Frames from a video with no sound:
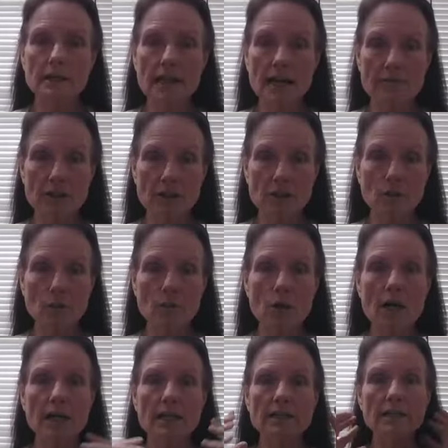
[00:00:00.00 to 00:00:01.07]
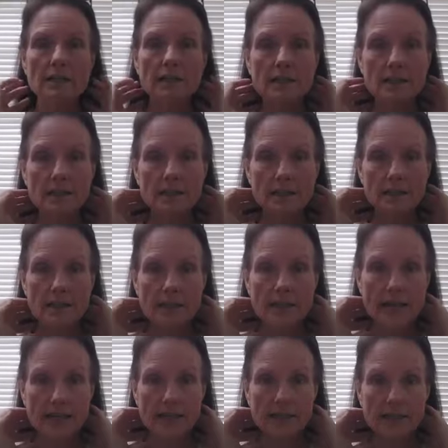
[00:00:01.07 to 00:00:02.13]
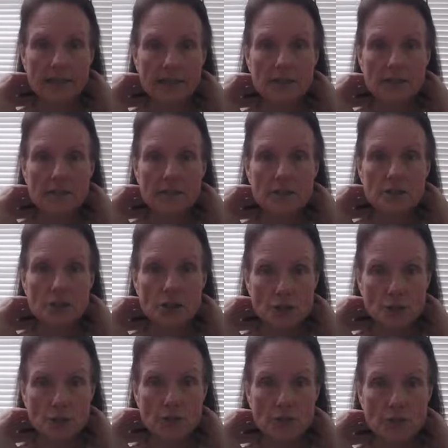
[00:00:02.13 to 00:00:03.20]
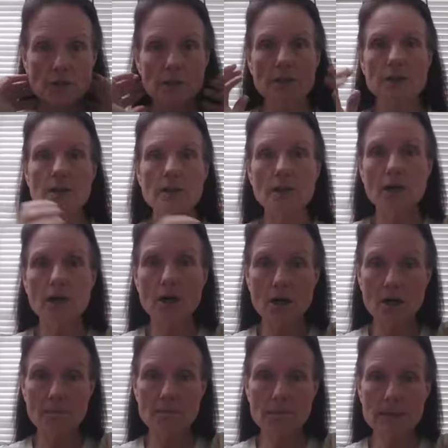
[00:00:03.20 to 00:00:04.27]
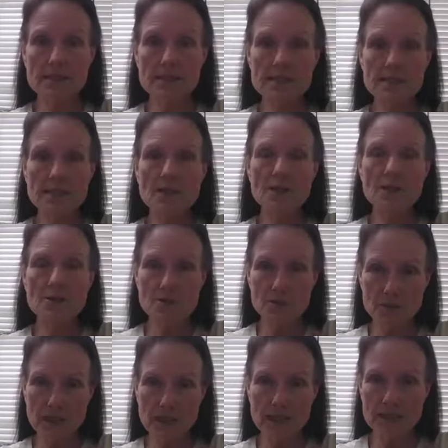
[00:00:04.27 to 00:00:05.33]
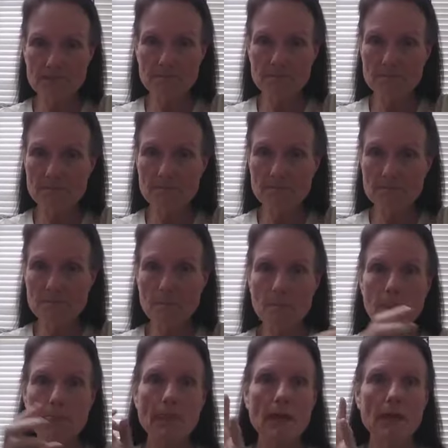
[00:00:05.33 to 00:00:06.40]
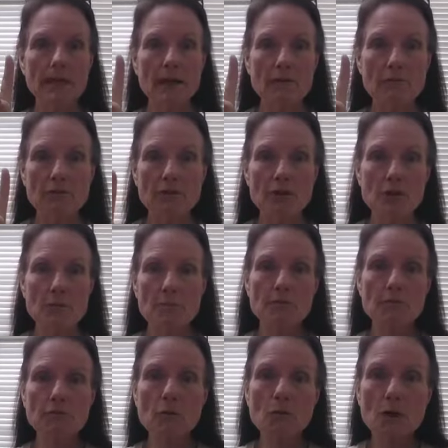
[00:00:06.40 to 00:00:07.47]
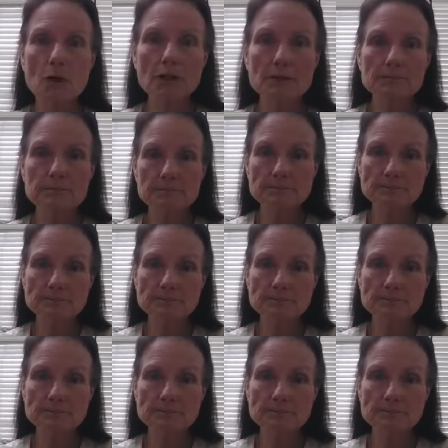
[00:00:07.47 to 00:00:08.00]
Clavicle 1, neck 2, armpits 3. Now for number 4,